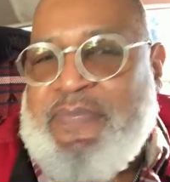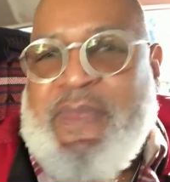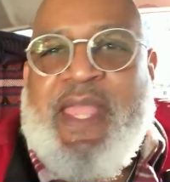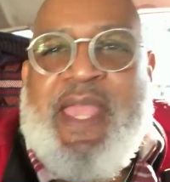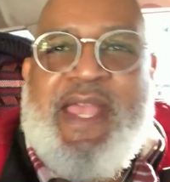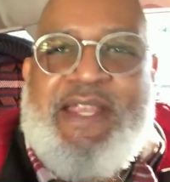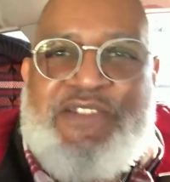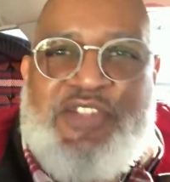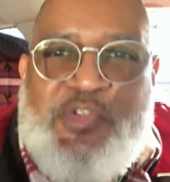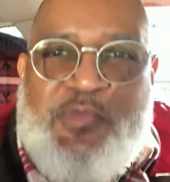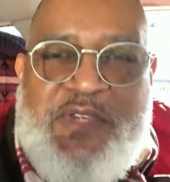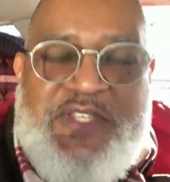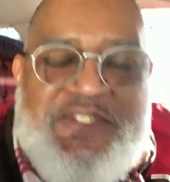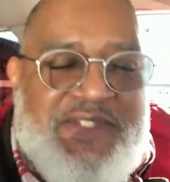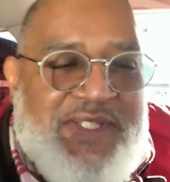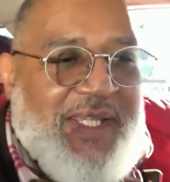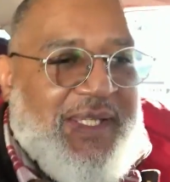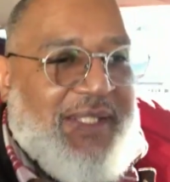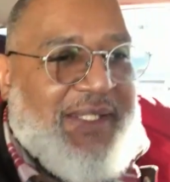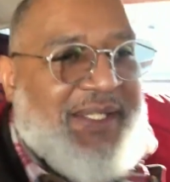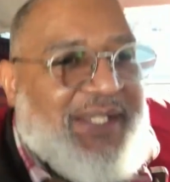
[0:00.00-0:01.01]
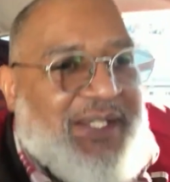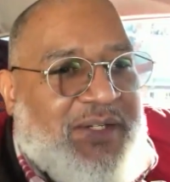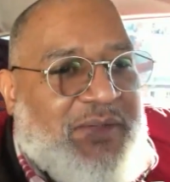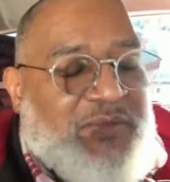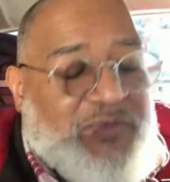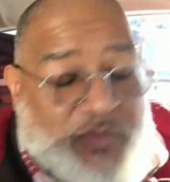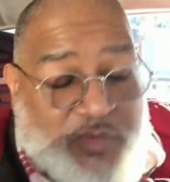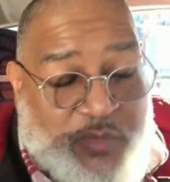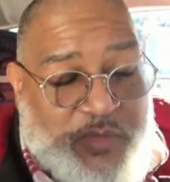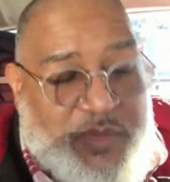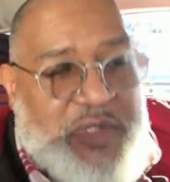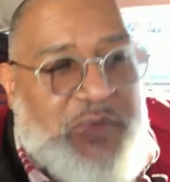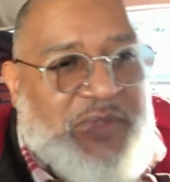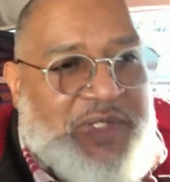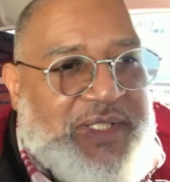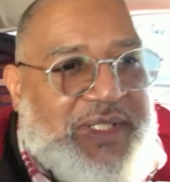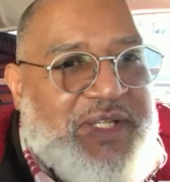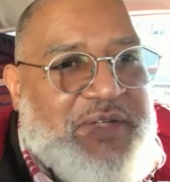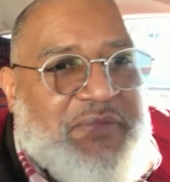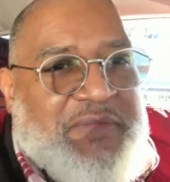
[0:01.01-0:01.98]
And so we stayed there. We
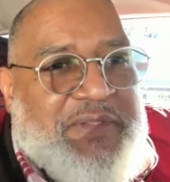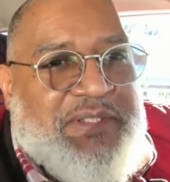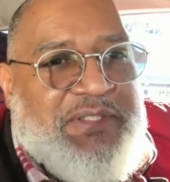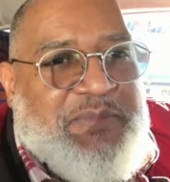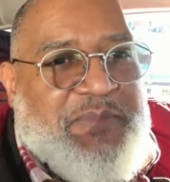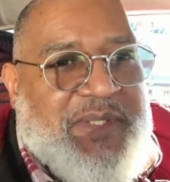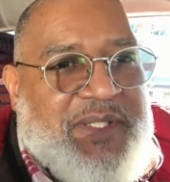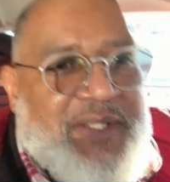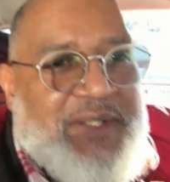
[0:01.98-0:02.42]
went there for Some a little bit.